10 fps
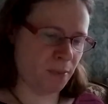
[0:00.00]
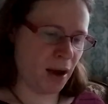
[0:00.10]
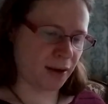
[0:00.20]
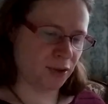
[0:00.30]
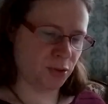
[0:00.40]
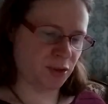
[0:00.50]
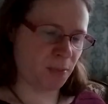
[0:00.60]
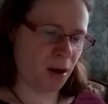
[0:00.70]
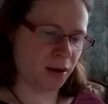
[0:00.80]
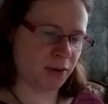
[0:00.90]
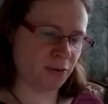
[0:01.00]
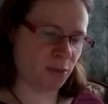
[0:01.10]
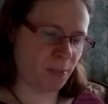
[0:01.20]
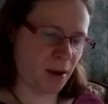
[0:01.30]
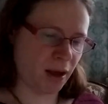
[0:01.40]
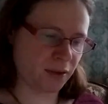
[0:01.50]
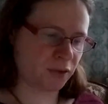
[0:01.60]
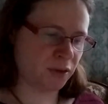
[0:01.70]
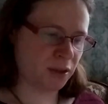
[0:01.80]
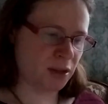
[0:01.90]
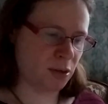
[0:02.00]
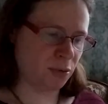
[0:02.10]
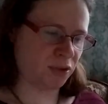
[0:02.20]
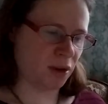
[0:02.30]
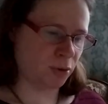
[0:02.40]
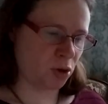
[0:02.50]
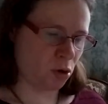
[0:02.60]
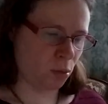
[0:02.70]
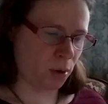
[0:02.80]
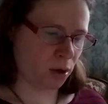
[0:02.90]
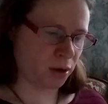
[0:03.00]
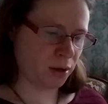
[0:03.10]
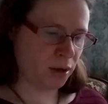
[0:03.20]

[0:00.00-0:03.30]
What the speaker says: back into his body from the past. It was time to go to work.